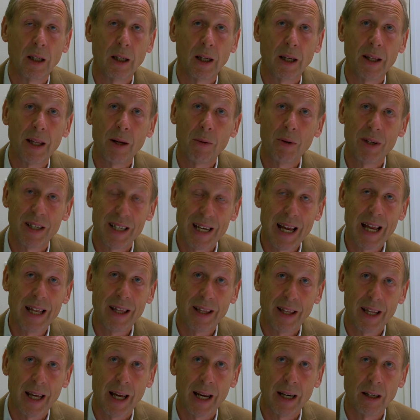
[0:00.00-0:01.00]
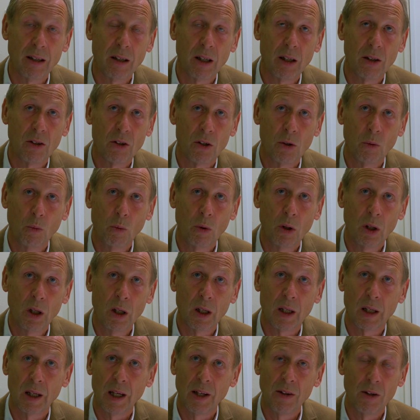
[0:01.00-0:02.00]
And they were sent then to
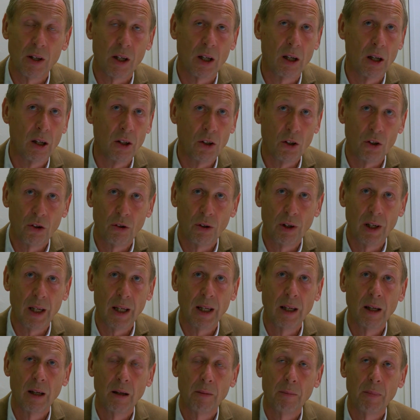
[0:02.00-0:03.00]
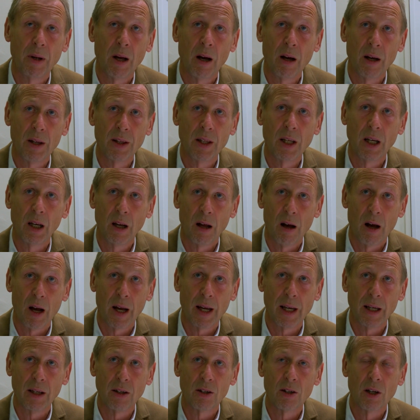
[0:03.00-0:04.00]
work in the country, behind the
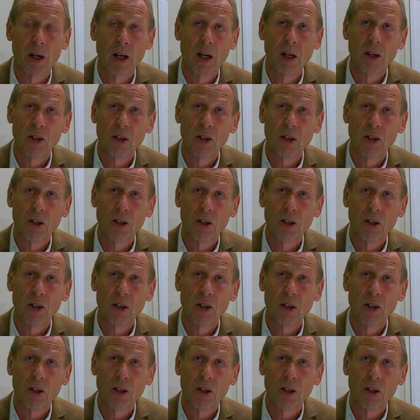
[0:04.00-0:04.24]
lines,